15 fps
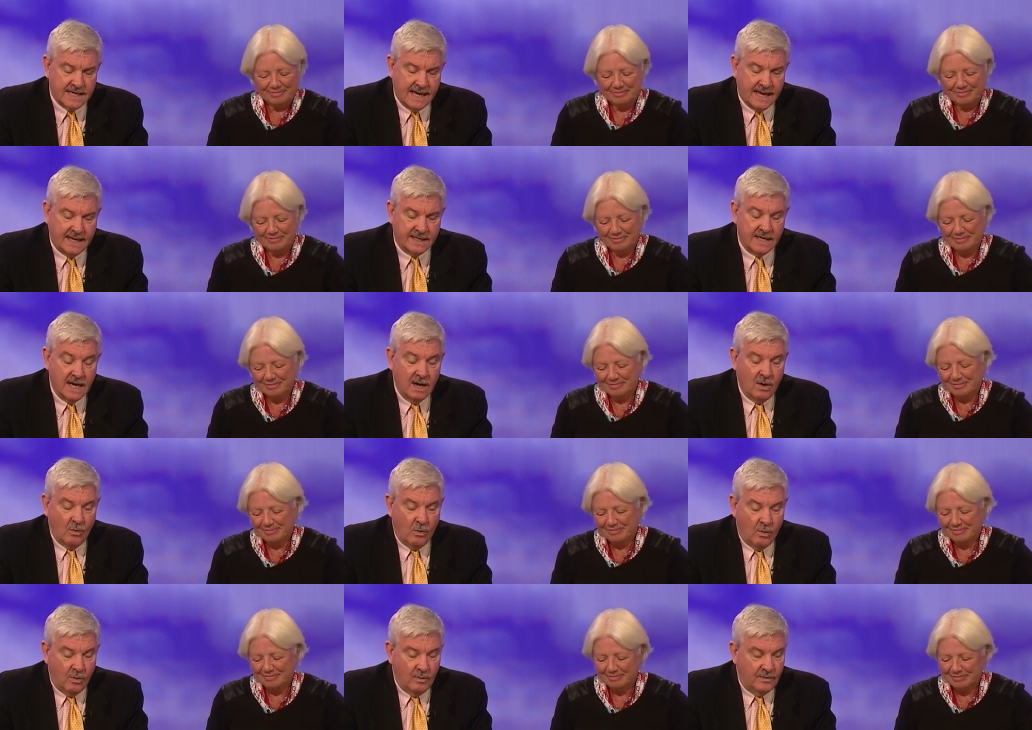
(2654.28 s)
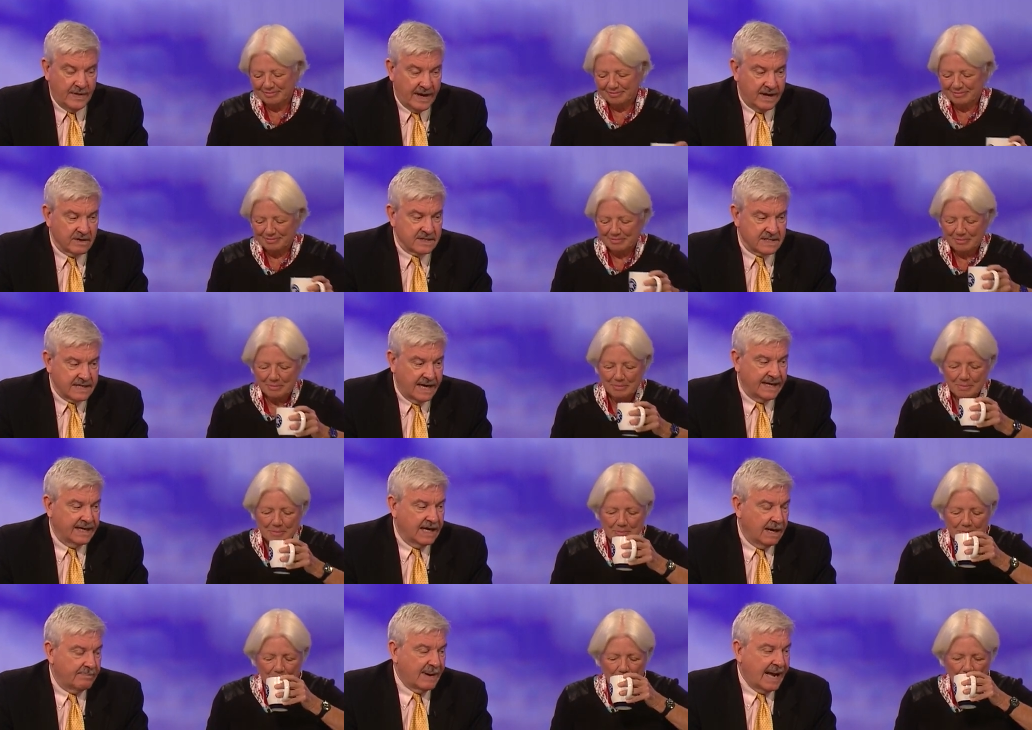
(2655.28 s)
Speaker 1: and they are
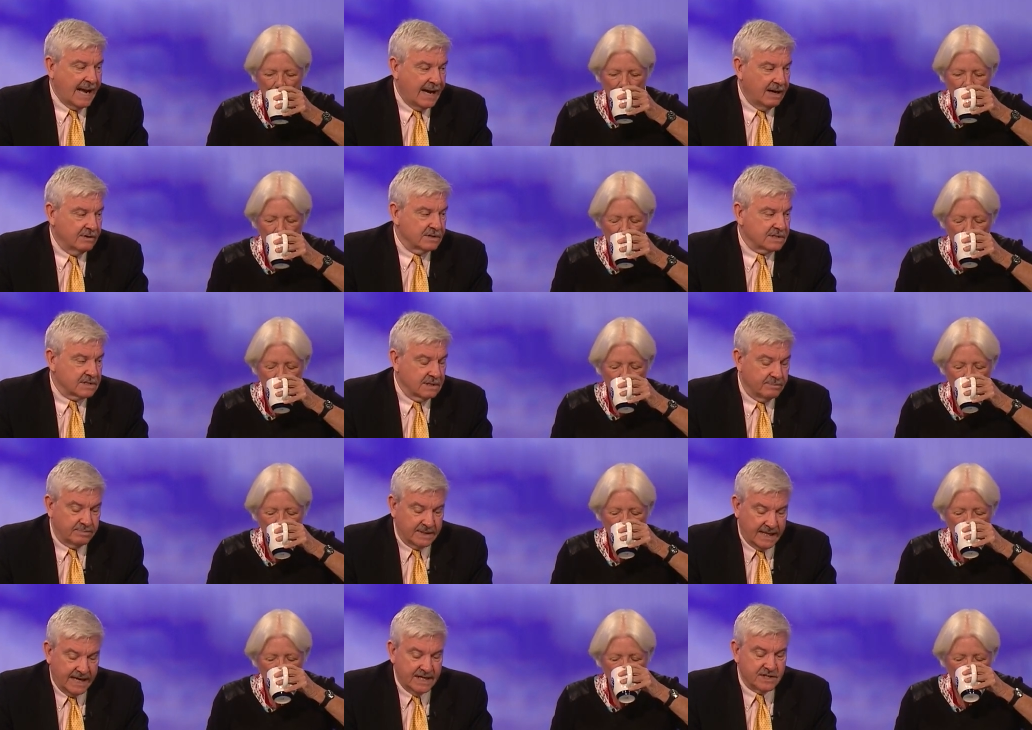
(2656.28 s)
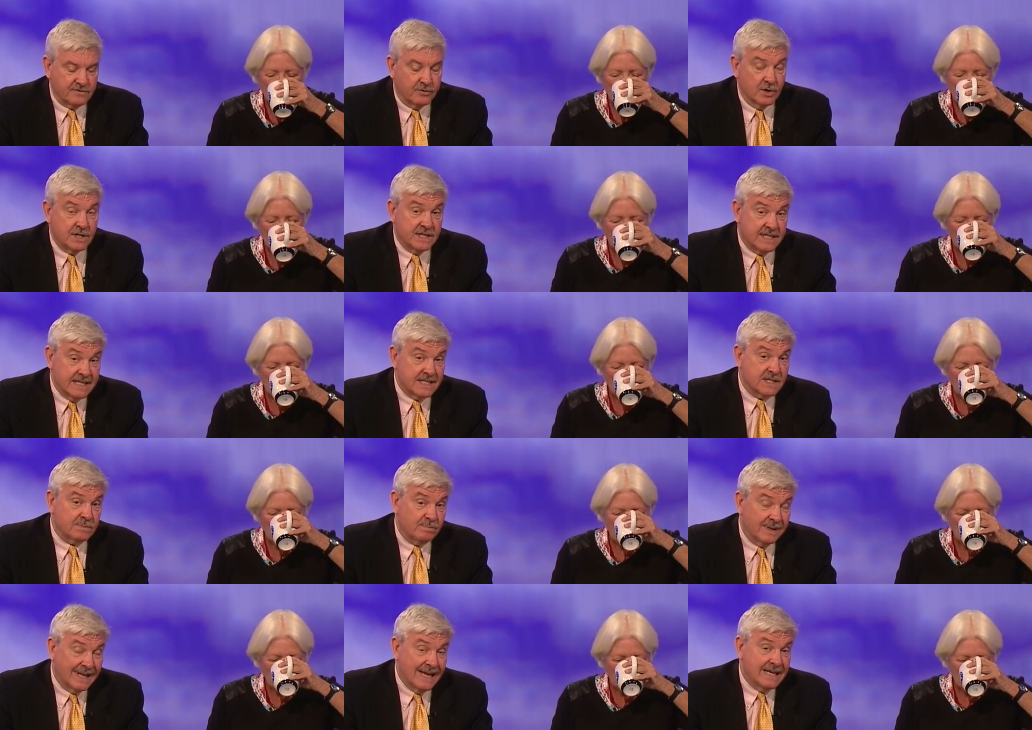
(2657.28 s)
setting up a house, a place for
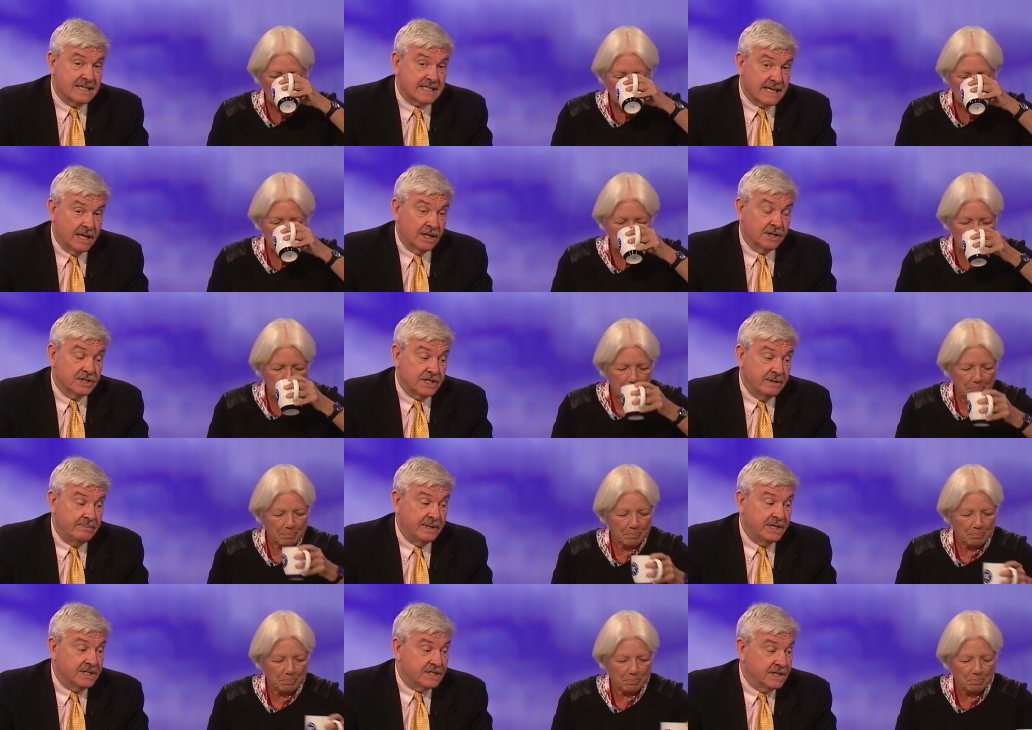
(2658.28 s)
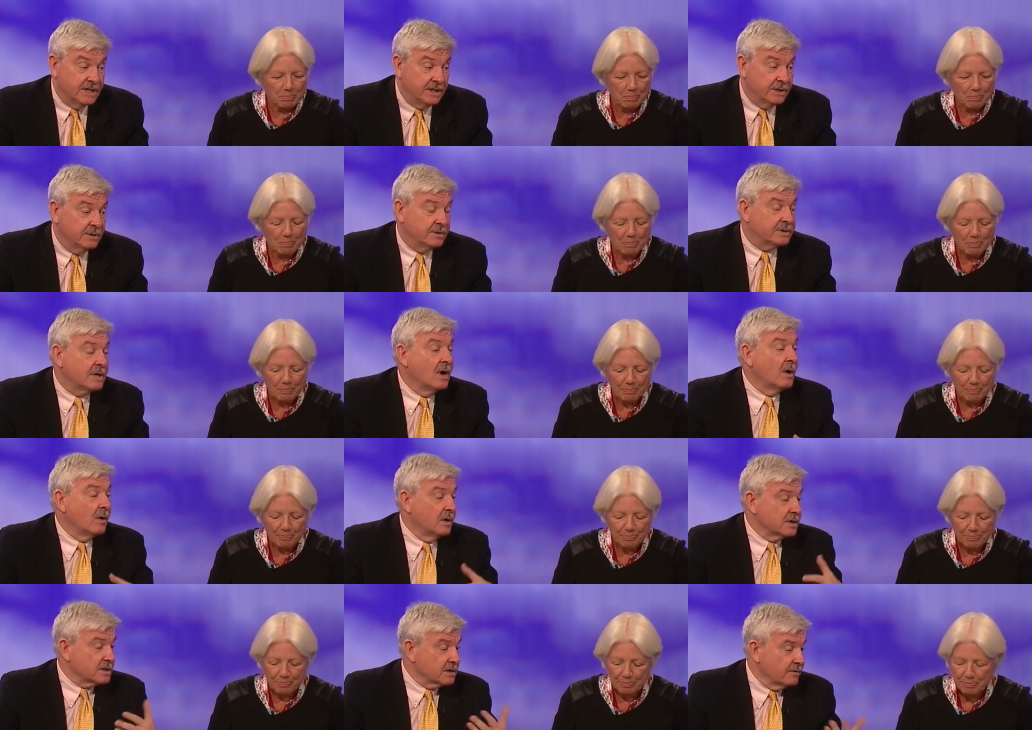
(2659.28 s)
displaced LGBT youth,
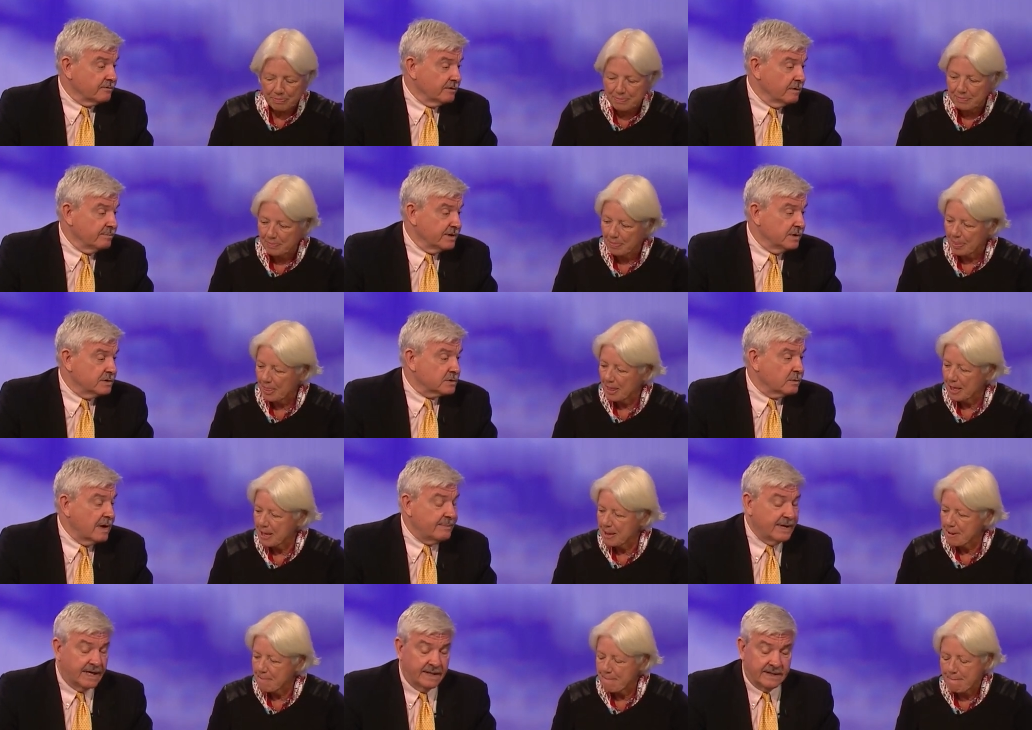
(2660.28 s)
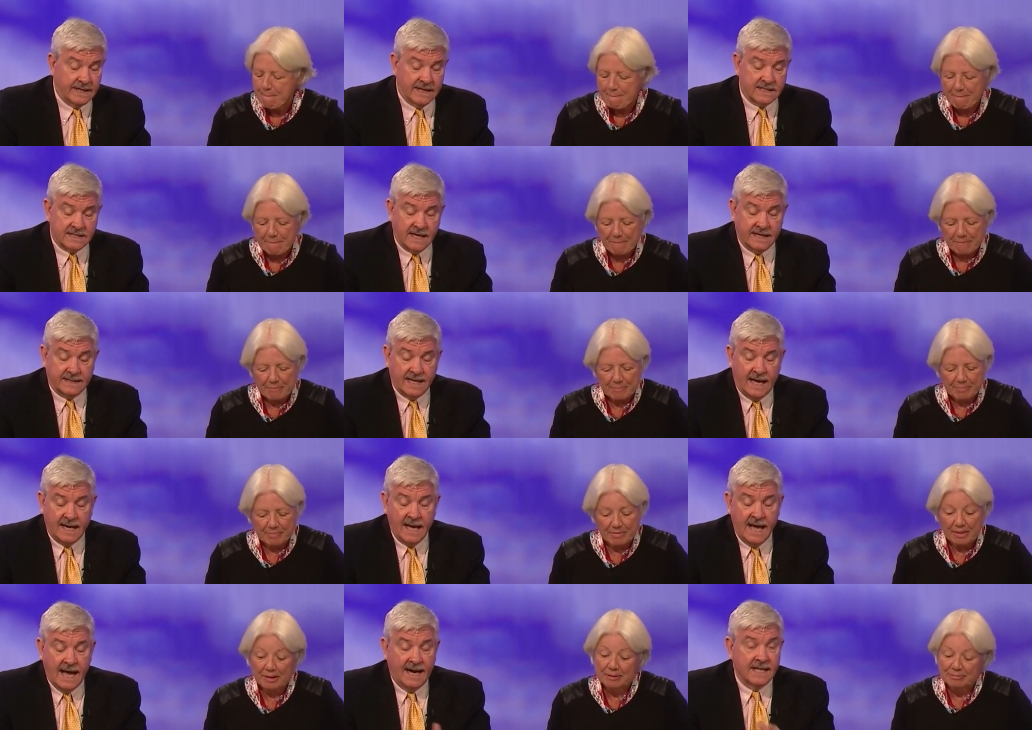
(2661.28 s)
also for abused women and things like
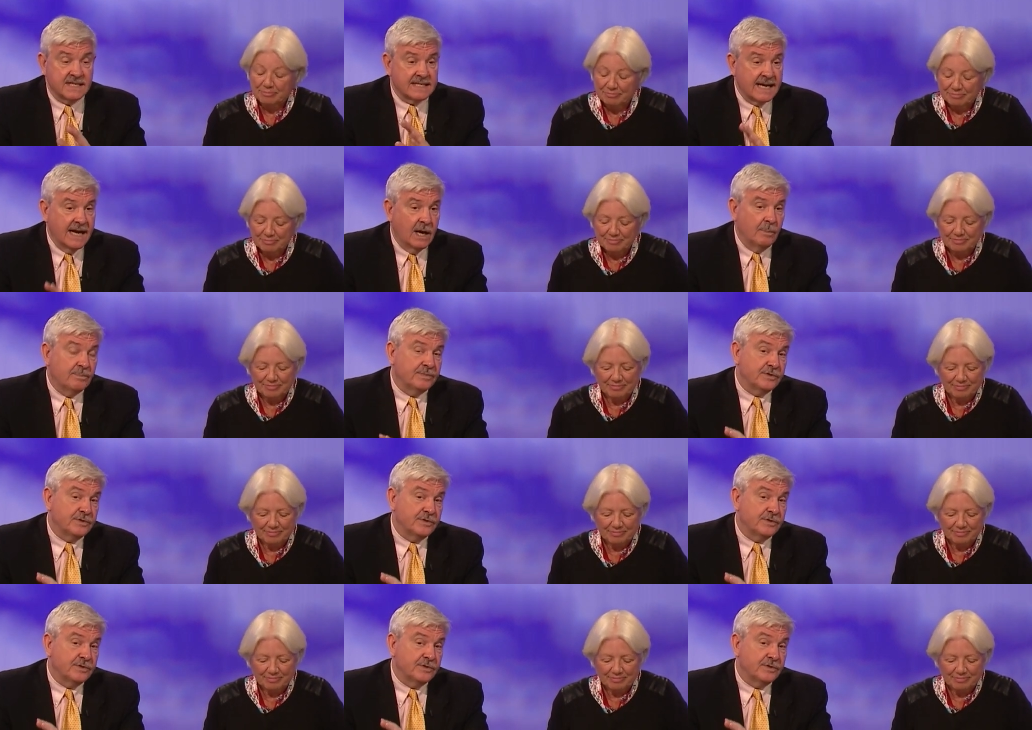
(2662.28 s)
that. And it's to help